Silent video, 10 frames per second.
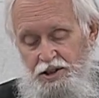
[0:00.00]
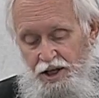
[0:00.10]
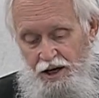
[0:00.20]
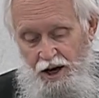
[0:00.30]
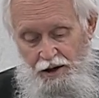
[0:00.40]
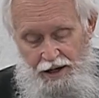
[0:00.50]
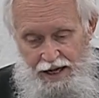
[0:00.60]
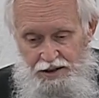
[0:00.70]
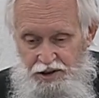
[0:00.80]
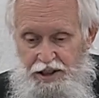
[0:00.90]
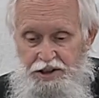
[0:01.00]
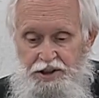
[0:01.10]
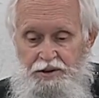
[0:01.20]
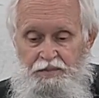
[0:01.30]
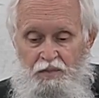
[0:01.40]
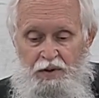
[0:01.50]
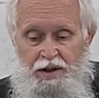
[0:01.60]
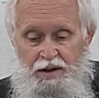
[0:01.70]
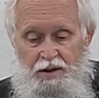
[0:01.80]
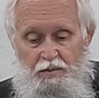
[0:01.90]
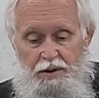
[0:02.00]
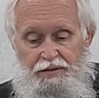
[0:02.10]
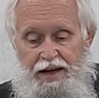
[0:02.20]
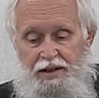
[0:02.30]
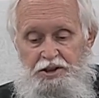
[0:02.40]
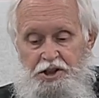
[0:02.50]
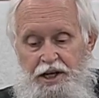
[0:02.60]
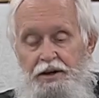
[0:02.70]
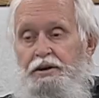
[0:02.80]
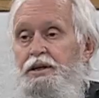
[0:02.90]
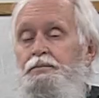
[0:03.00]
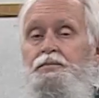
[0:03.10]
our last session, we've had Sharon